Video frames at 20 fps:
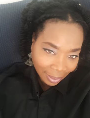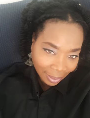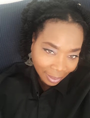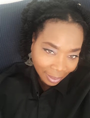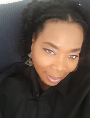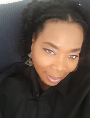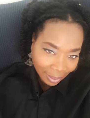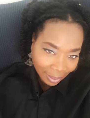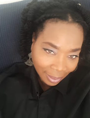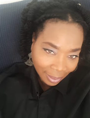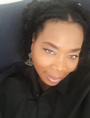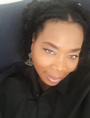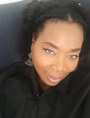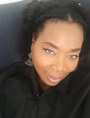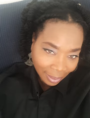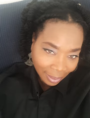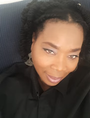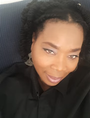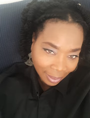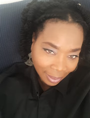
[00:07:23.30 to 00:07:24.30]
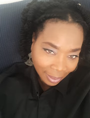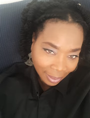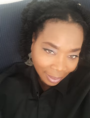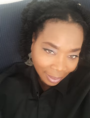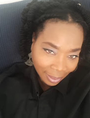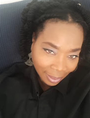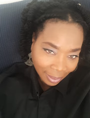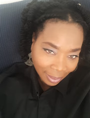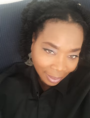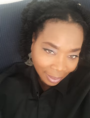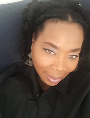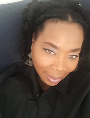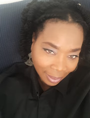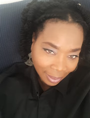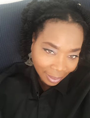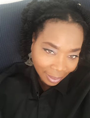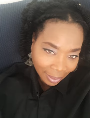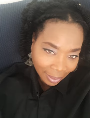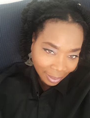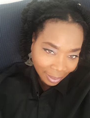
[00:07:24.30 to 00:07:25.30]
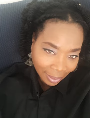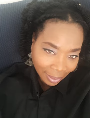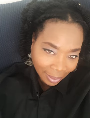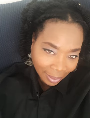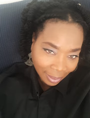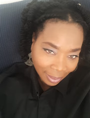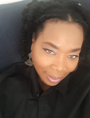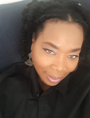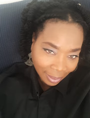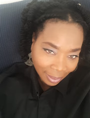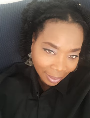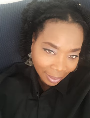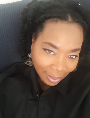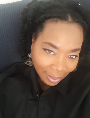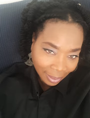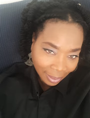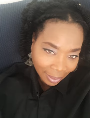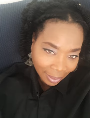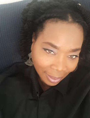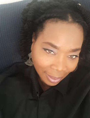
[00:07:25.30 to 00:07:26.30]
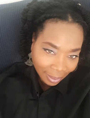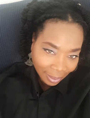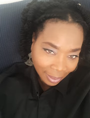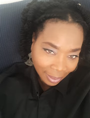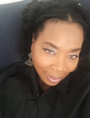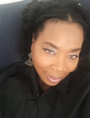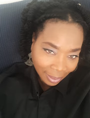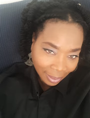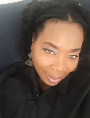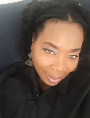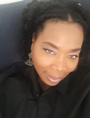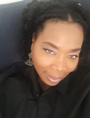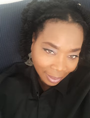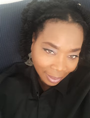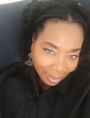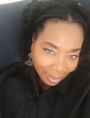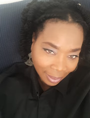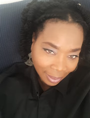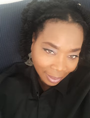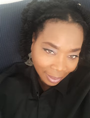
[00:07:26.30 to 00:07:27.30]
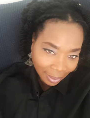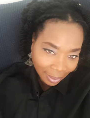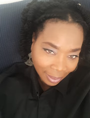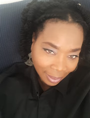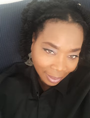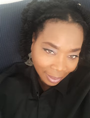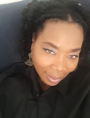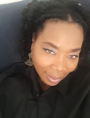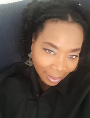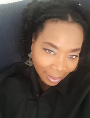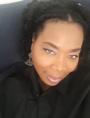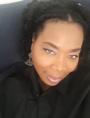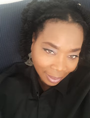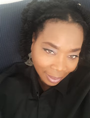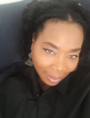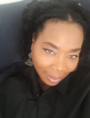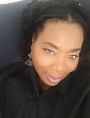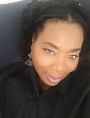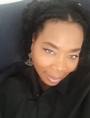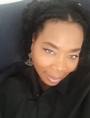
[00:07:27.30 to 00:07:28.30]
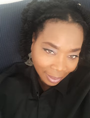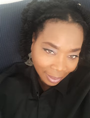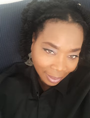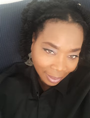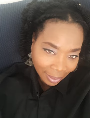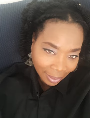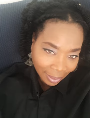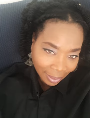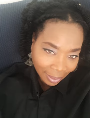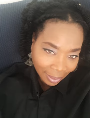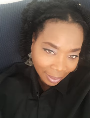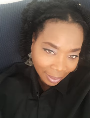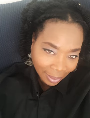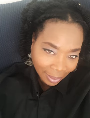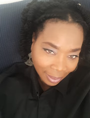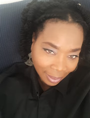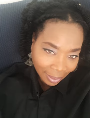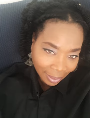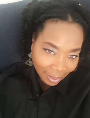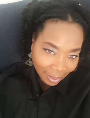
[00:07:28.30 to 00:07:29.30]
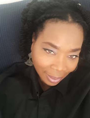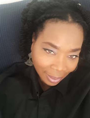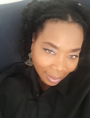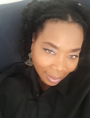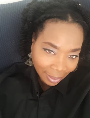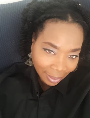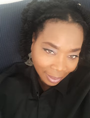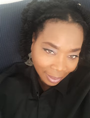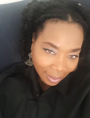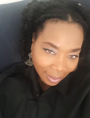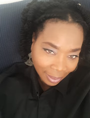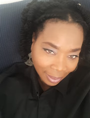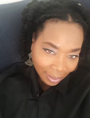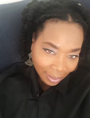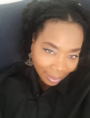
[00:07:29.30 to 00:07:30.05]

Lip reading: [no speech]